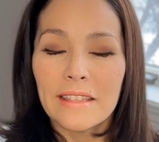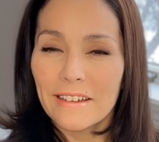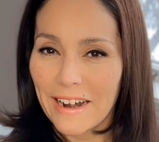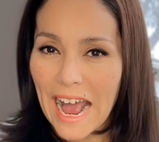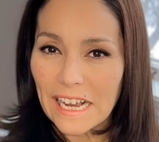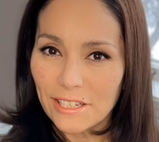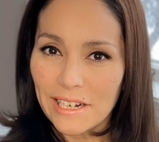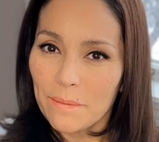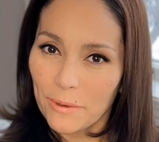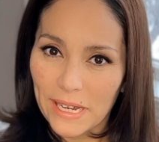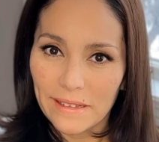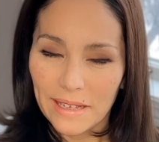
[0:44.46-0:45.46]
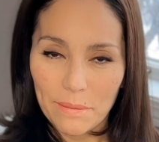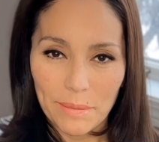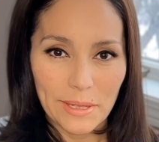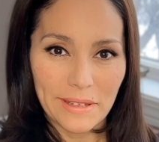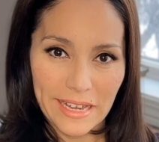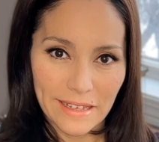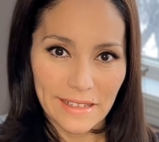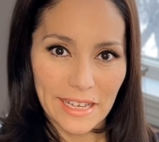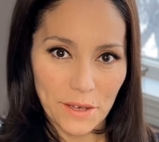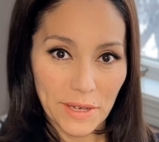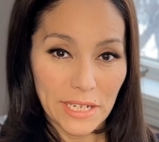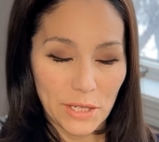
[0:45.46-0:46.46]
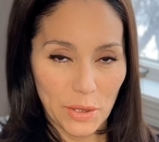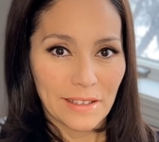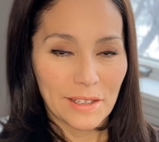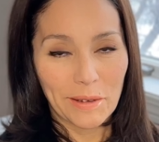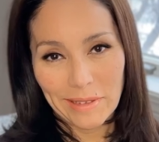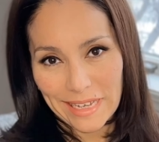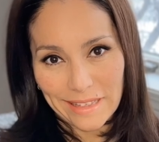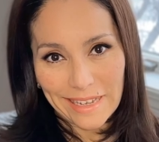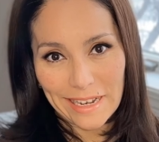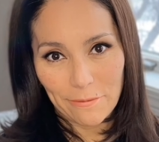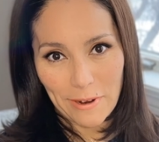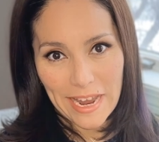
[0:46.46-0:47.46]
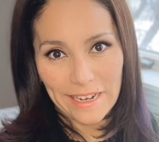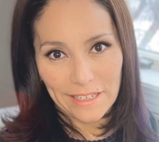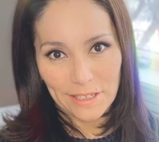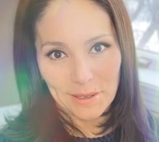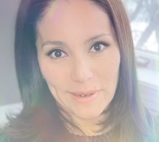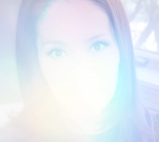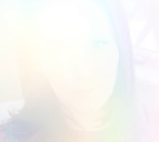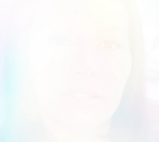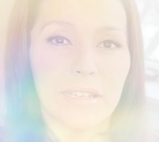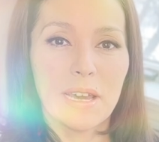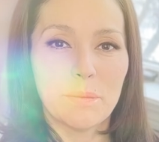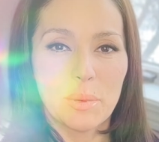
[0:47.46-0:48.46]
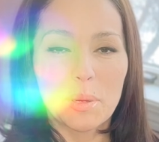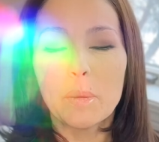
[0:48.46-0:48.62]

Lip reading: They're actually pretty simple things that you can do, so let's get right into it. Number